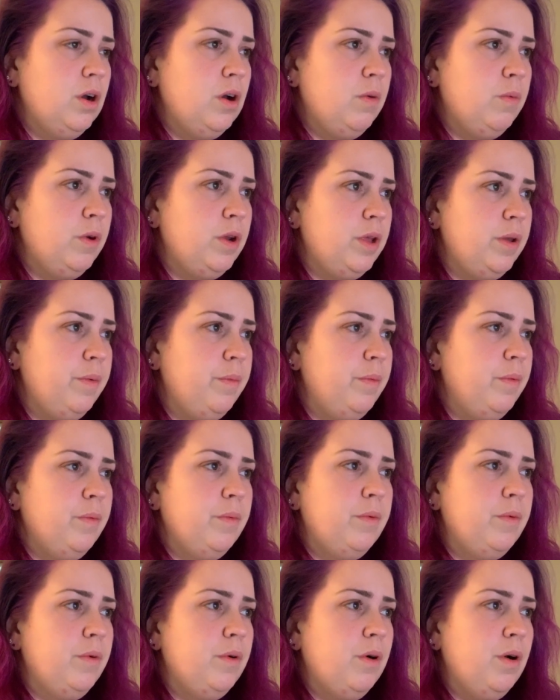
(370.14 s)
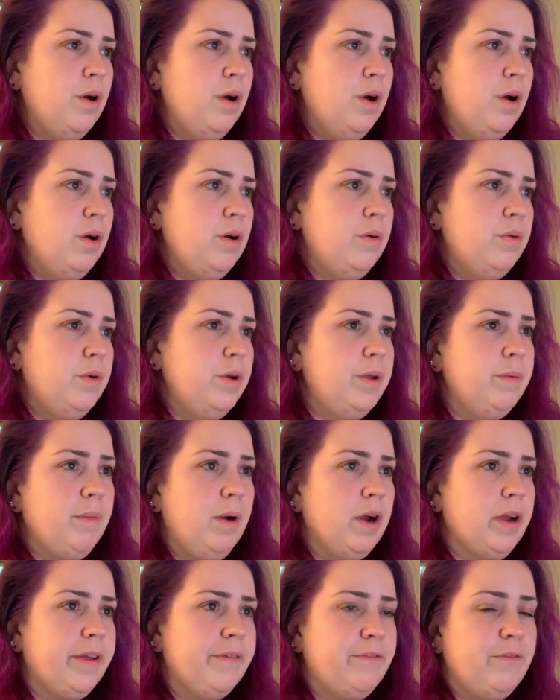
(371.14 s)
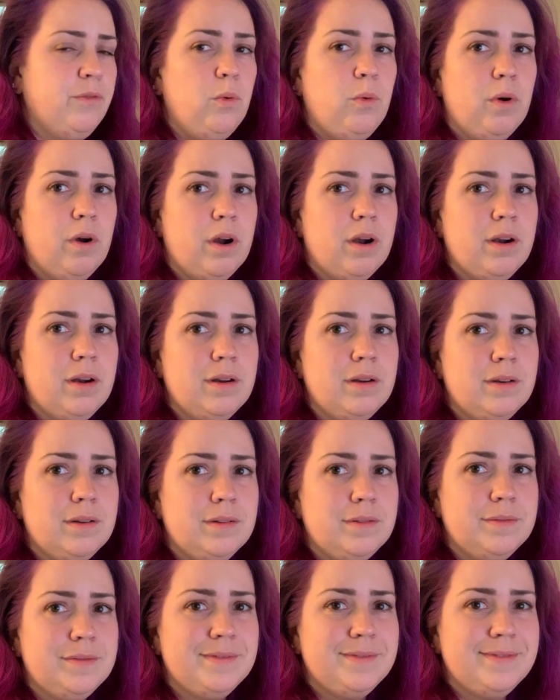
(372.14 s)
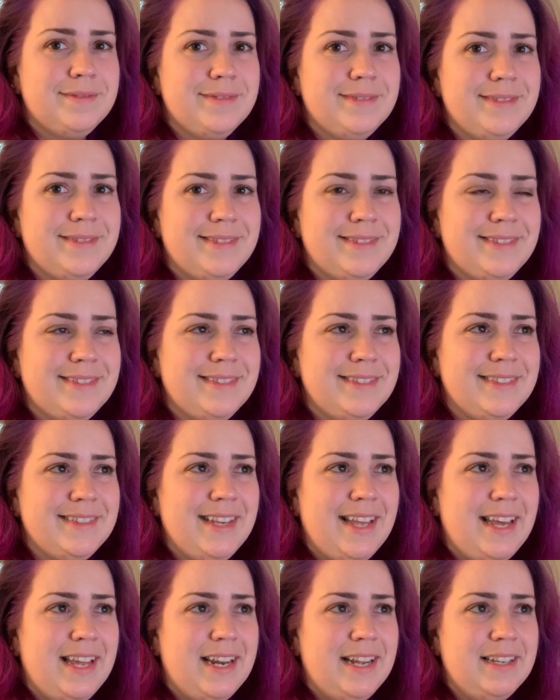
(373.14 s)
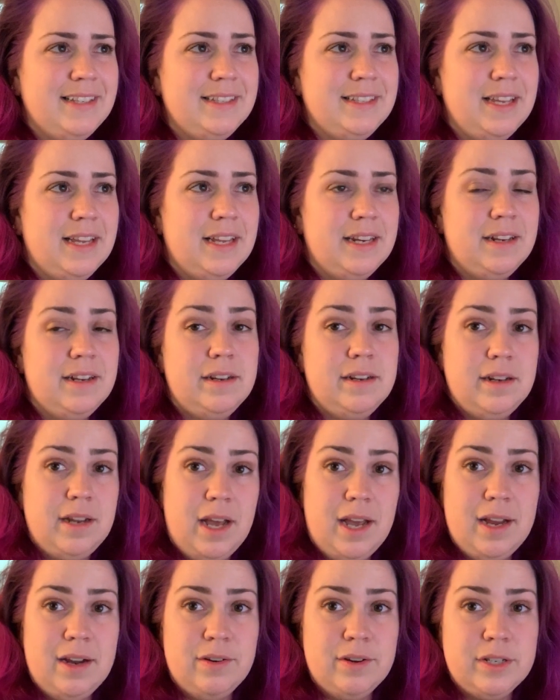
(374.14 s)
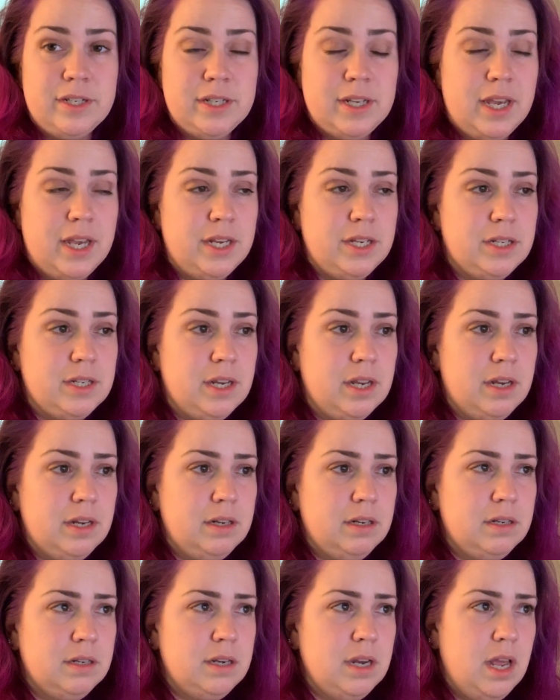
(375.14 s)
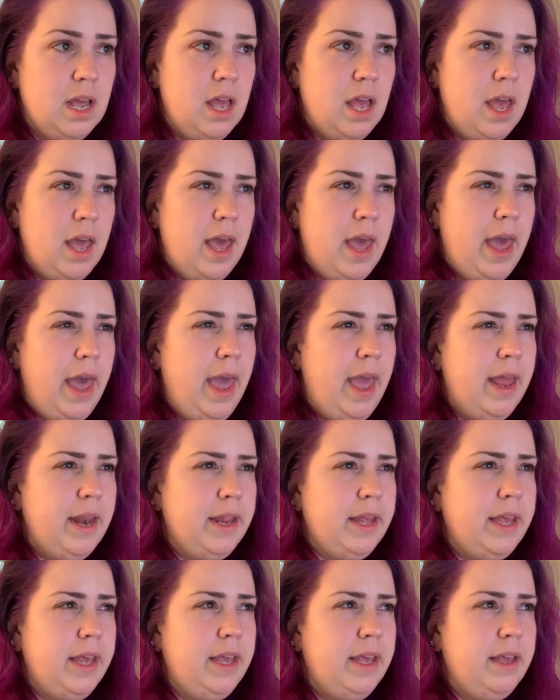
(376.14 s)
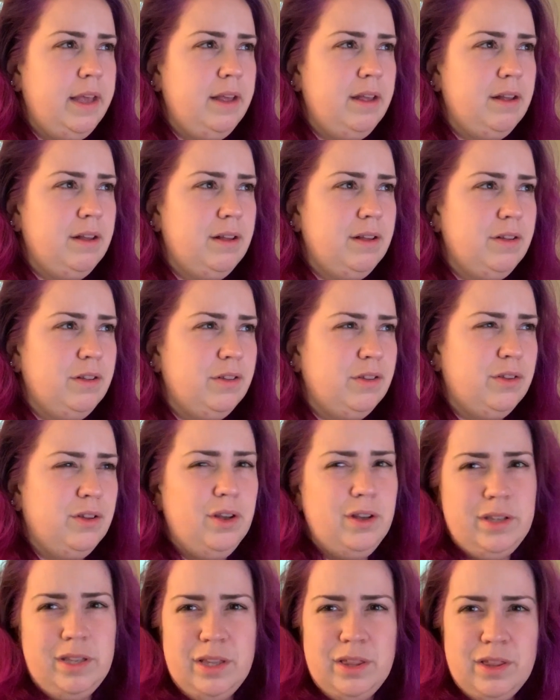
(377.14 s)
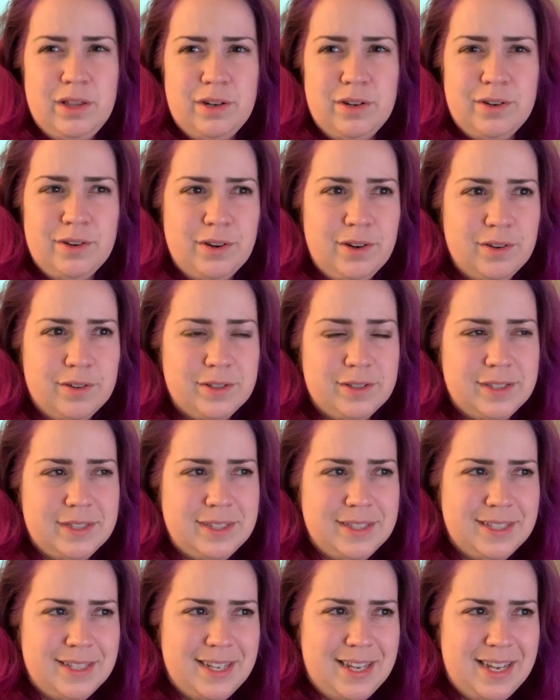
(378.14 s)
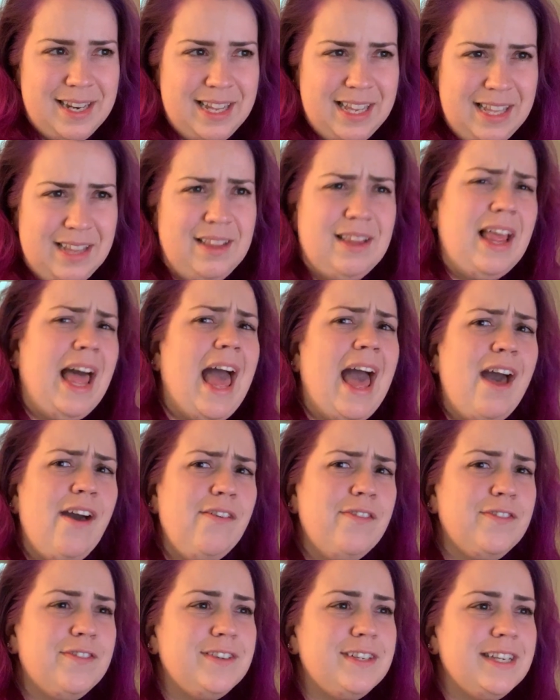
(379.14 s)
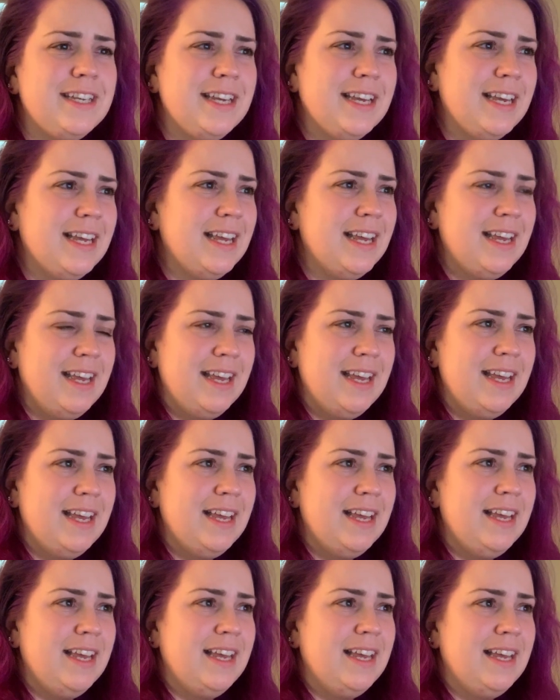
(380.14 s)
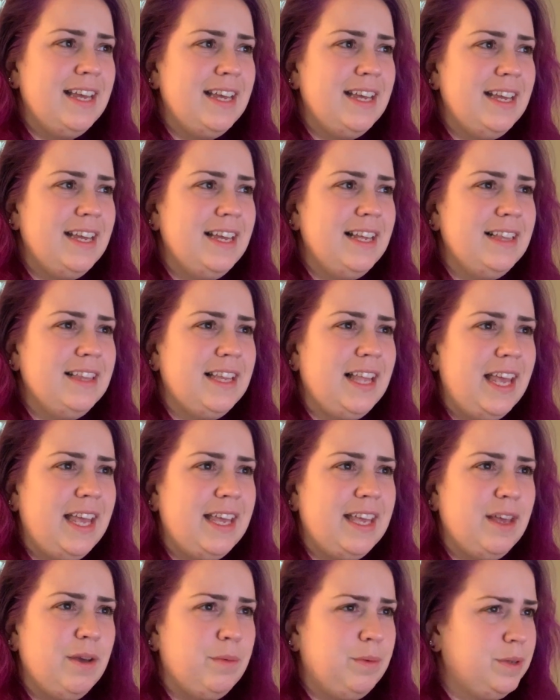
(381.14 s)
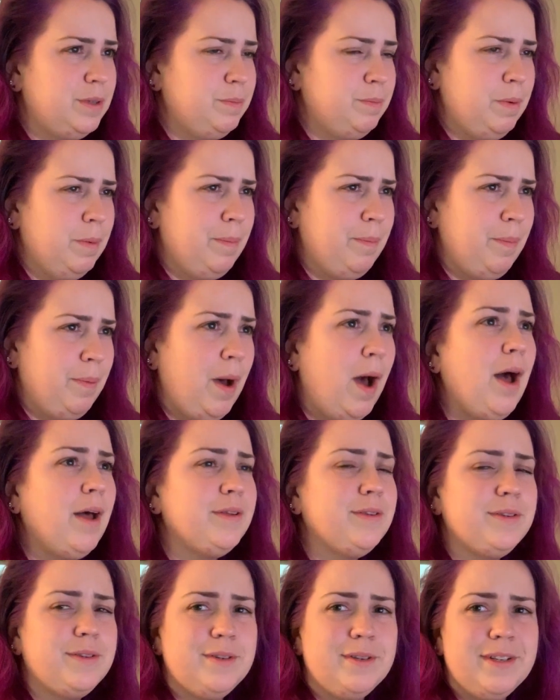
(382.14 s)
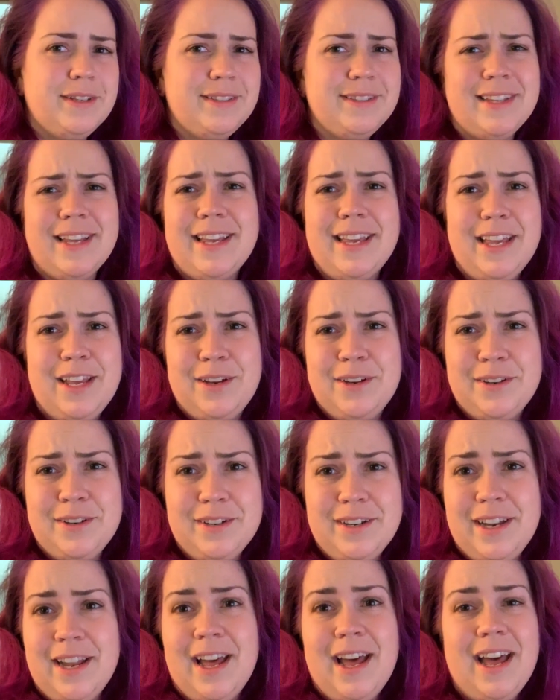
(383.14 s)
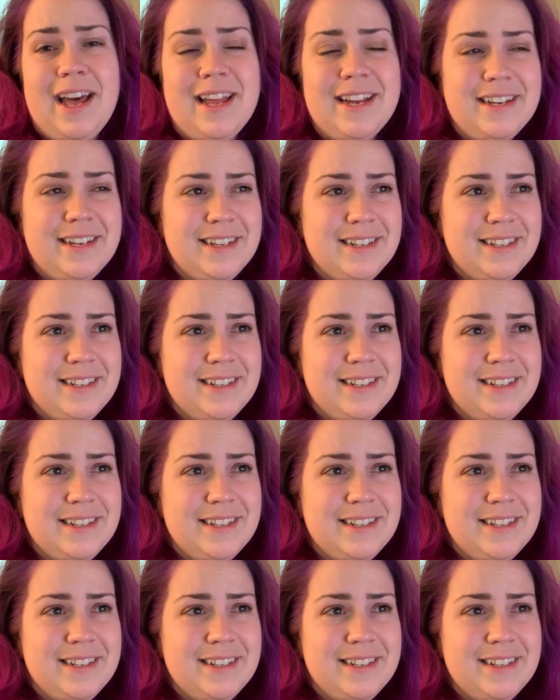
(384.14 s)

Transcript: what do you market for? And I said, higher education. And he looked at the nurse and he laughed like it was preposterous, like he could not,